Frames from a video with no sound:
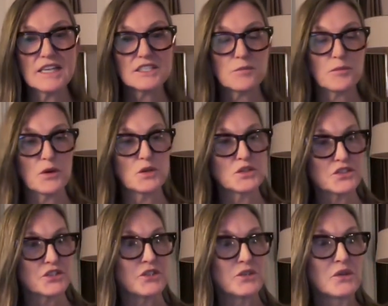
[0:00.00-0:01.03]
as
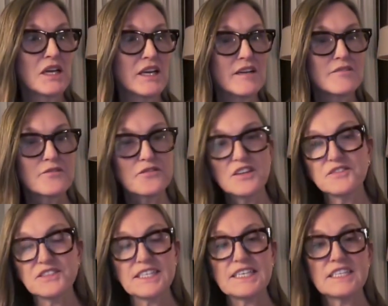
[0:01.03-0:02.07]
opposed to
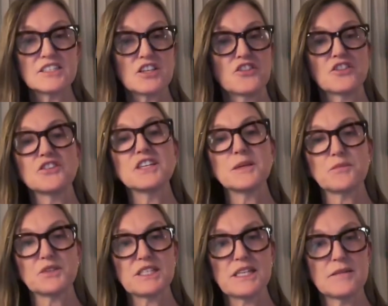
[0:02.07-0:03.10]
15 to
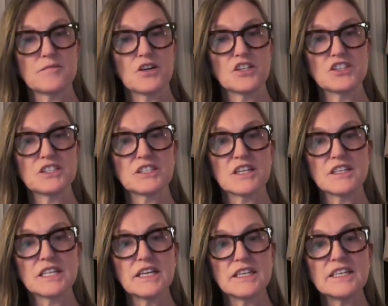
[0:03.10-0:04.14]
30% margins
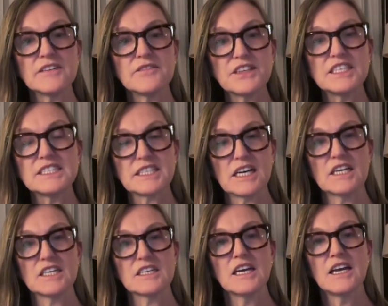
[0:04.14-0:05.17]
on the EV
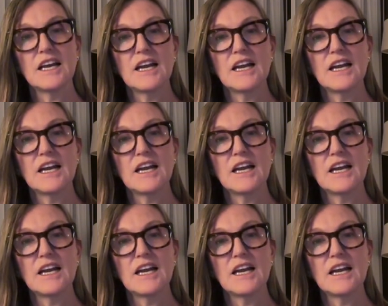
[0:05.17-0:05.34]
side.